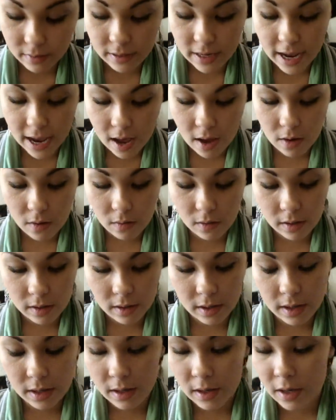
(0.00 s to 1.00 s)
Now,
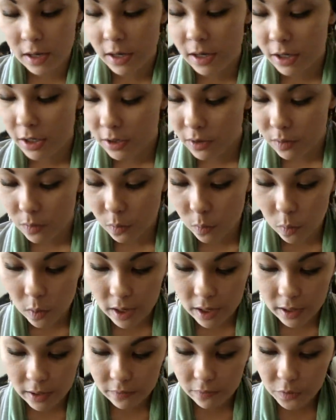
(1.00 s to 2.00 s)

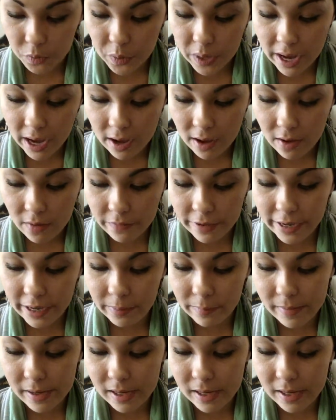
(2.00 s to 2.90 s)
if you have a